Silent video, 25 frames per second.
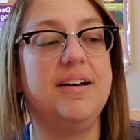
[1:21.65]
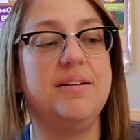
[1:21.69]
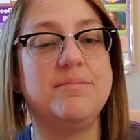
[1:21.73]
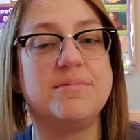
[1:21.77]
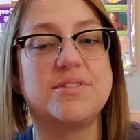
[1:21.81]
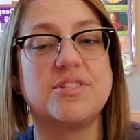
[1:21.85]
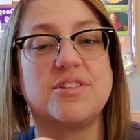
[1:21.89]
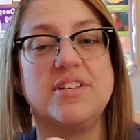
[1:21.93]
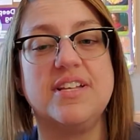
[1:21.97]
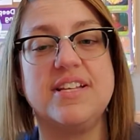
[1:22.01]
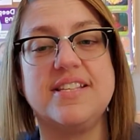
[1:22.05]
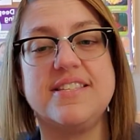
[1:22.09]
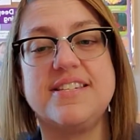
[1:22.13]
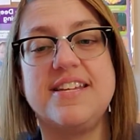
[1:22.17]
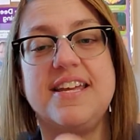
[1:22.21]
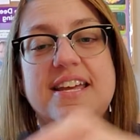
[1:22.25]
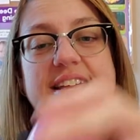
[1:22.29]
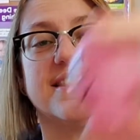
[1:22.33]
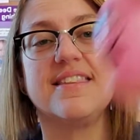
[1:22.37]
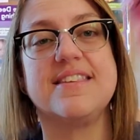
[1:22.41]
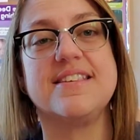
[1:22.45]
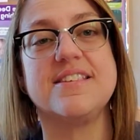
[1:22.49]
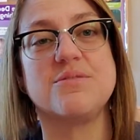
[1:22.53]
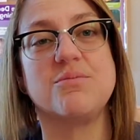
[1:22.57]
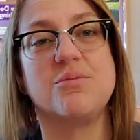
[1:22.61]
So let's take
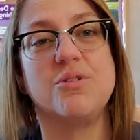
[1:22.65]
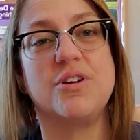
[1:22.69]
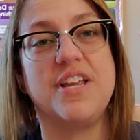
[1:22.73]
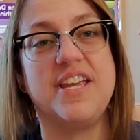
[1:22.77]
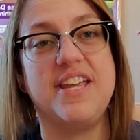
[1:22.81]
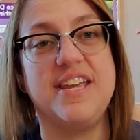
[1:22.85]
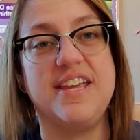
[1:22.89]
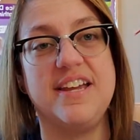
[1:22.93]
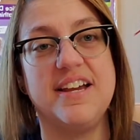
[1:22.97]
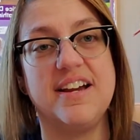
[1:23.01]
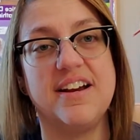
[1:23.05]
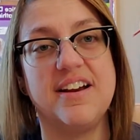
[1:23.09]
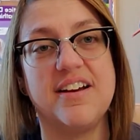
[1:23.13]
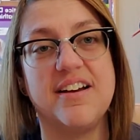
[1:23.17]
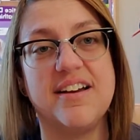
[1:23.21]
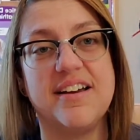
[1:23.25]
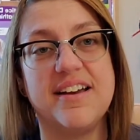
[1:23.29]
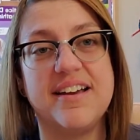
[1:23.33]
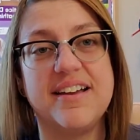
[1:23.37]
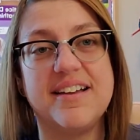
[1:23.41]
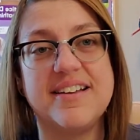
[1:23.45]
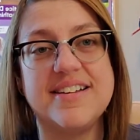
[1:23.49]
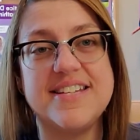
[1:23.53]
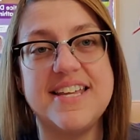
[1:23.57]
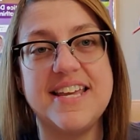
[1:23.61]
this one here.
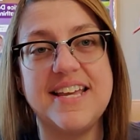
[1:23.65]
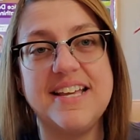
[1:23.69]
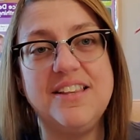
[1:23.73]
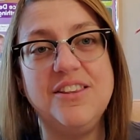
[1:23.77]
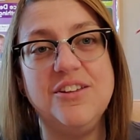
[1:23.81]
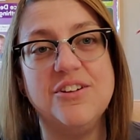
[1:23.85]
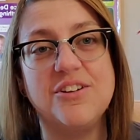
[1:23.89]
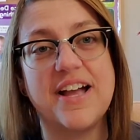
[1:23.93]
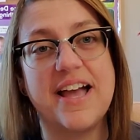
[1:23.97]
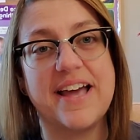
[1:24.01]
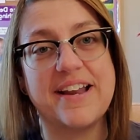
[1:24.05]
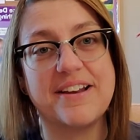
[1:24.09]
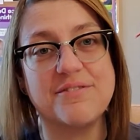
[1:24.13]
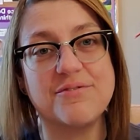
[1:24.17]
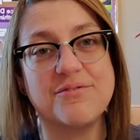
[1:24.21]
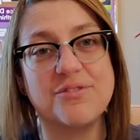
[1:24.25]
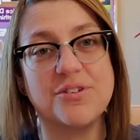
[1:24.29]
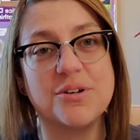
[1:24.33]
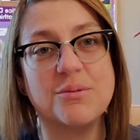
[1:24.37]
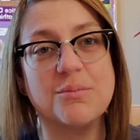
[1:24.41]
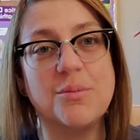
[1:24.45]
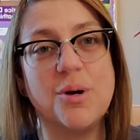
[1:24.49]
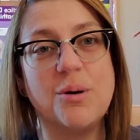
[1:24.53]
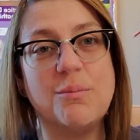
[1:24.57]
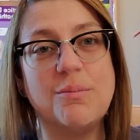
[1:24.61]
Take a look at it
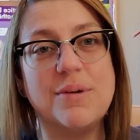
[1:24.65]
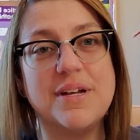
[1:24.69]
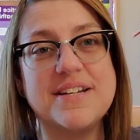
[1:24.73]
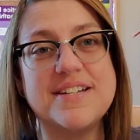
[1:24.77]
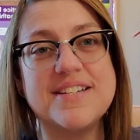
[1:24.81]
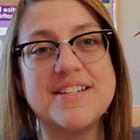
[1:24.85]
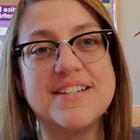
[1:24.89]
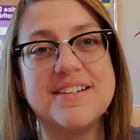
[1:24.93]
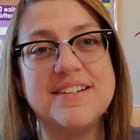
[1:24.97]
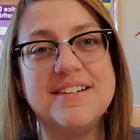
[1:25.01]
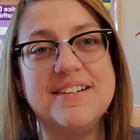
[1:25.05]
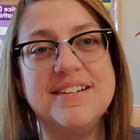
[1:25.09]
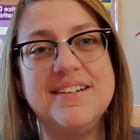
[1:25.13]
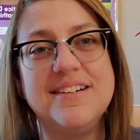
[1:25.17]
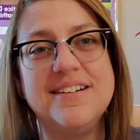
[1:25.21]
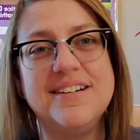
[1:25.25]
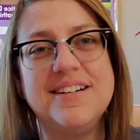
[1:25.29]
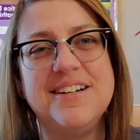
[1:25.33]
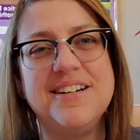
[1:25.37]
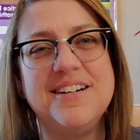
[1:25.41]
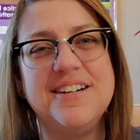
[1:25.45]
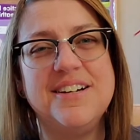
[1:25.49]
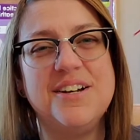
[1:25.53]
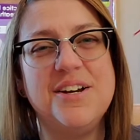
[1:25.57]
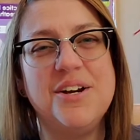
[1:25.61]
for a moment.
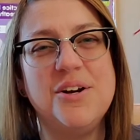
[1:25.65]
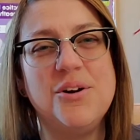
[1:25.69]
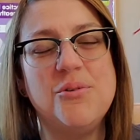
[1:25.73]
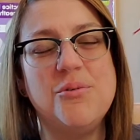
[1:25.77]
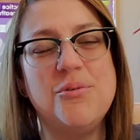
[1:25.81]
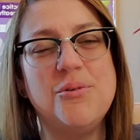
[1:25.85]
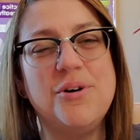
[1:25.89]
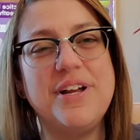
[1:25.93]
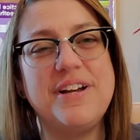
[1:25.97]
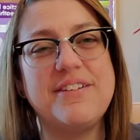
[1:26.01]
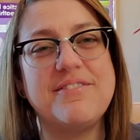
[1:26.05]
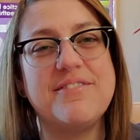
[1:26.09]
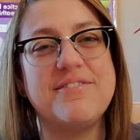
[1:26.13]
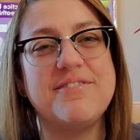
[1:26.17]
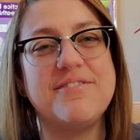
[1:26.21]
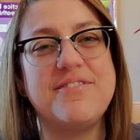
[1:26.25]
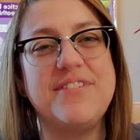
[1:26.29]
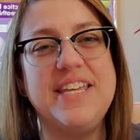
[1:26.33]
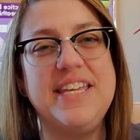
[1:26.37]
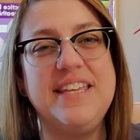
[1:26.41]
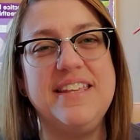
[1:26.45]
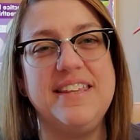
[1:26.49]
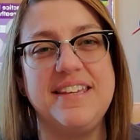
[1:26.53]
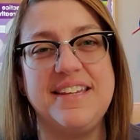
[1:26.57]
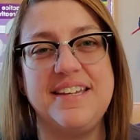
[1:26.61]
What
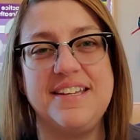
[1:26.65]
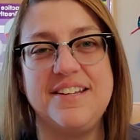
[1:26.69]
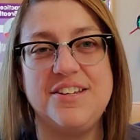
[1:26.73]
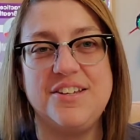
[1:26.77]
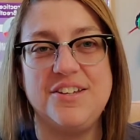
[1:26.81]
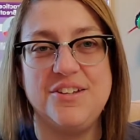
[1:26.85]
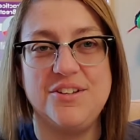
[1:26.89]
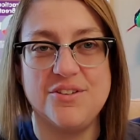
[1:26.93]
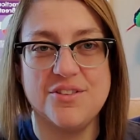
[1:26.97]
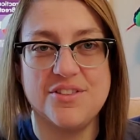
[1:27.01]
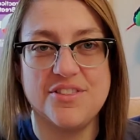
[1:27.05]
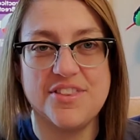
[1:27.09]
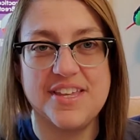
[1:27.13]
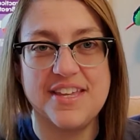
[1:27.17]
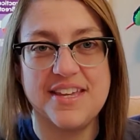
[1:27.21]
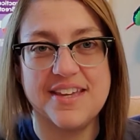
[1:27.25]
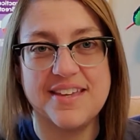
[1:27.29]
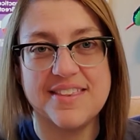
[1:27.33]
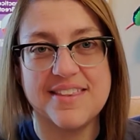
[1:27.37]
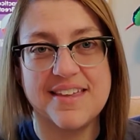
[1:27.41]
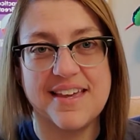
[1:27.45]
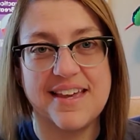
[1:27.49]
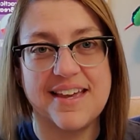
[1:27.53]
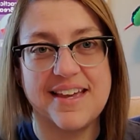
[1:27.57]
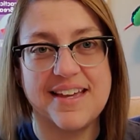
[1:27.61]
feeling do you think
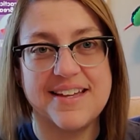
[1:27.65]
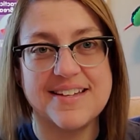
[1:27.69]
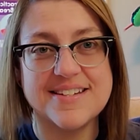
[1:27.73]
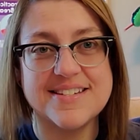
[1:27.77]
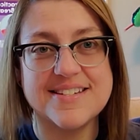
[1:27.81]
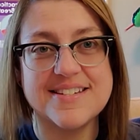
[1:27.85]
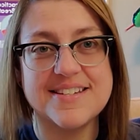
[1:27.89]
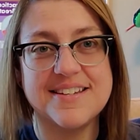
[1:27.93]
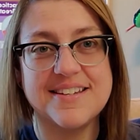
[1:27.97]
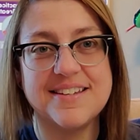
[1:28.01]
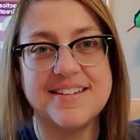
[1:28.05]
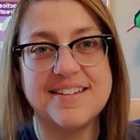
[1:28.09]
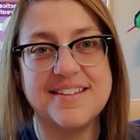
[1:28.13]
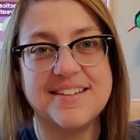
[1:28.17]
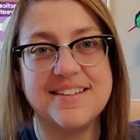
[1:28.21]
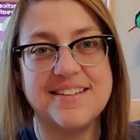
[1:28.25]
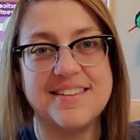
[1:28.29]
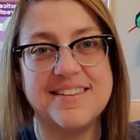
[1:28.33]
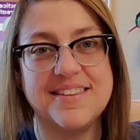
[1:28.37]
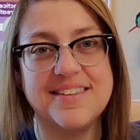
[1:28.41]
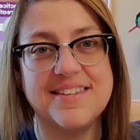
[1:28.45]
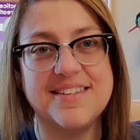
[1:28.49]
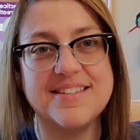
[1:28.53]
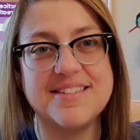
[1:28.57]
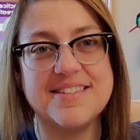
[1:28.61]
that
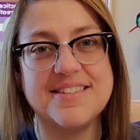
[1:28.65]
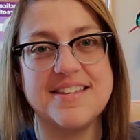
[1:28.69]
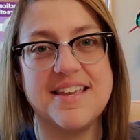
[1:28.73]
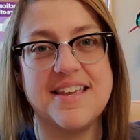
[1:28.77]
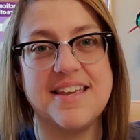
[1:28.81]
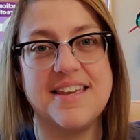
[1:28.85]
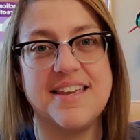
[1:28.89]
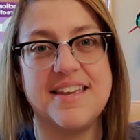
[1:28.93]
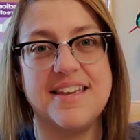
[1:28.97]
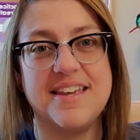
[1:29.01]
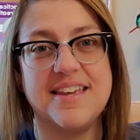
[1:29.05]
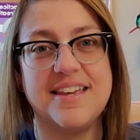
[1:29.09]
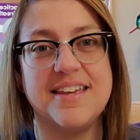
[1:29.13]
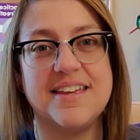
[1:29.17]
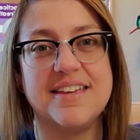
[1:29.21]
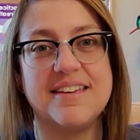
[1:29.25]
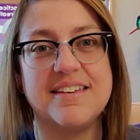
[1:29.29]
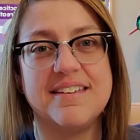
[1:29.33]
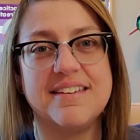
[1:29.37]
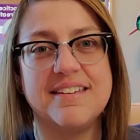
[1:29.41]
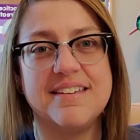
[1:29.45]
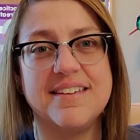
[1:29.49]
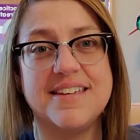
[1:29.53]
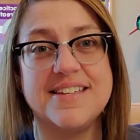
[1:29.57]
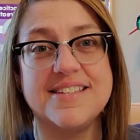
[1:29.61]
this egg
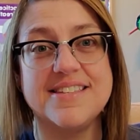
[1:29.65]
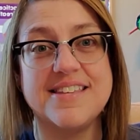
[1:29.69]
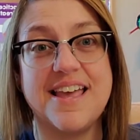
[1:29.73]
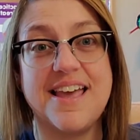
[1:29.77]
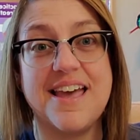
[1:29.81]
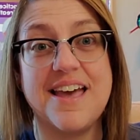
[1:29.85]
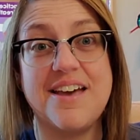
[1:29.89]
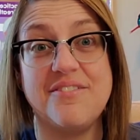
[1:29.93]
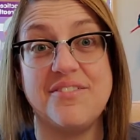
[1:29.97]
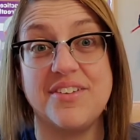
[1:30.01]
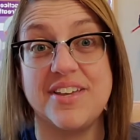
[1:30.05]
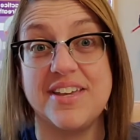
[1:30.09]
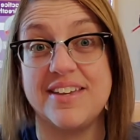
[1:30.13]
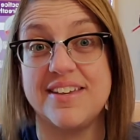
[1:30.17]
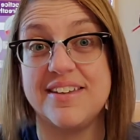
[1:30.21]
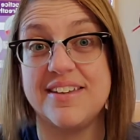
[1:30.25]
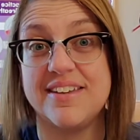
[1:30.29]
is having?